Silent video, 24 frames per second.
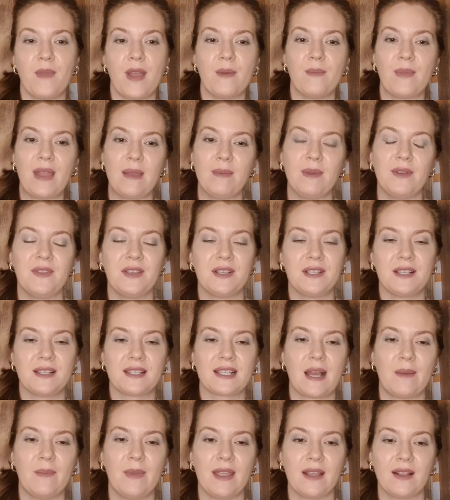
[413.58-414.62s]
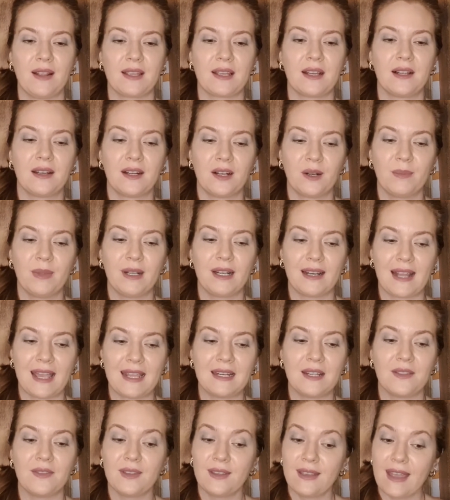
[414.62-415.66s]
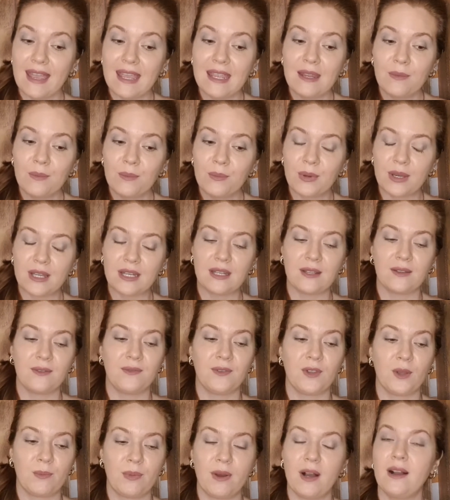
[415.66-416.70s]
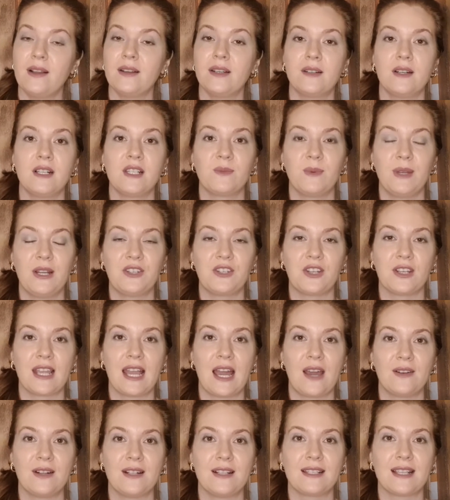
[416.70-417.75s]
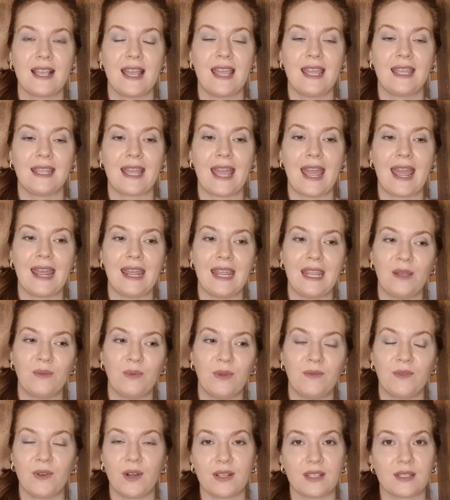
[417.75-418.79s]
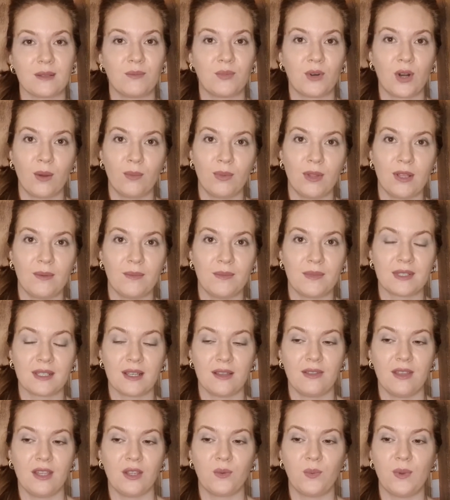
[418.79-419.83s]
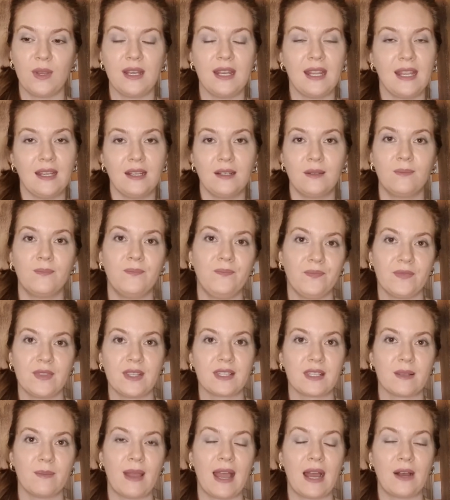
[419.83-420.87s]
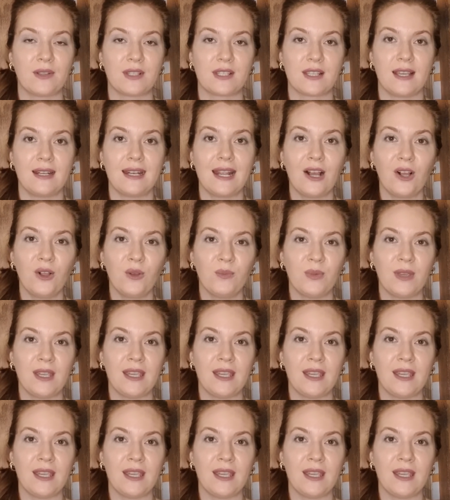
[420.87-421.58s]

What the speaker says: maybe this is coming like a little bit late in the game, but if your partner is reaching out and saying, hey, we've got some problems, I think we need some outside help